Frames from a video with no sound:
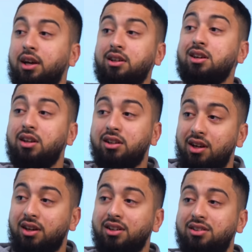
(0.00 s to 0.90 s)
yeah, exactly. exactly.
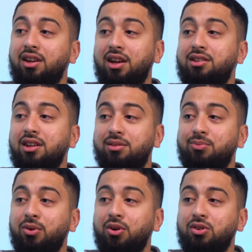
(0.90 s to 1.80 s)
Photos. That's it. Yeah, take some
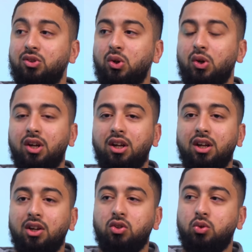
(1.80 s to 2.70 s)
photos. So and
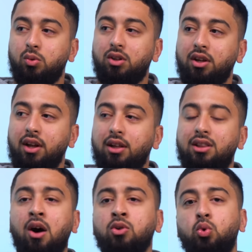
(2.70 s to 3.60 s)
then yeah, so we done that.
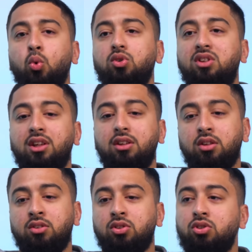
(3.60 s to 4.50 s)
That was towards the,
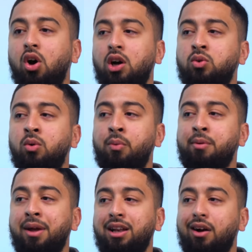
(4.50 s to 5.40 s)
the the start as well when we
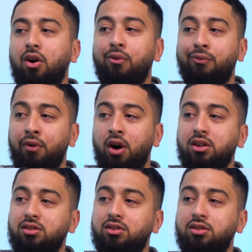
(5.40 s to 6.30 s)
made like our
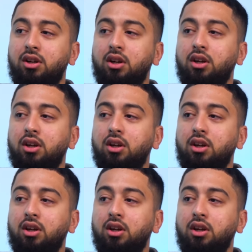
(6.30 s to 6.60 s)
first